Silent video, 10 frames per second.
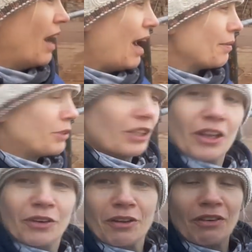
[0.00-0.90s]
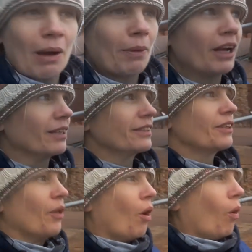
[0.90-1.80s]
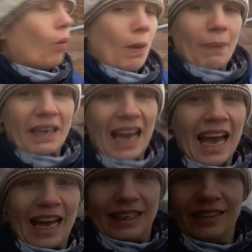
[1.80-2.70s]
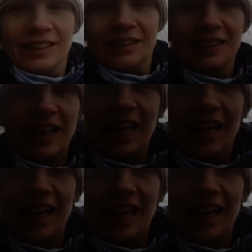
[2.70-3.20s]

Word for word: Absolutely fabulous. We began to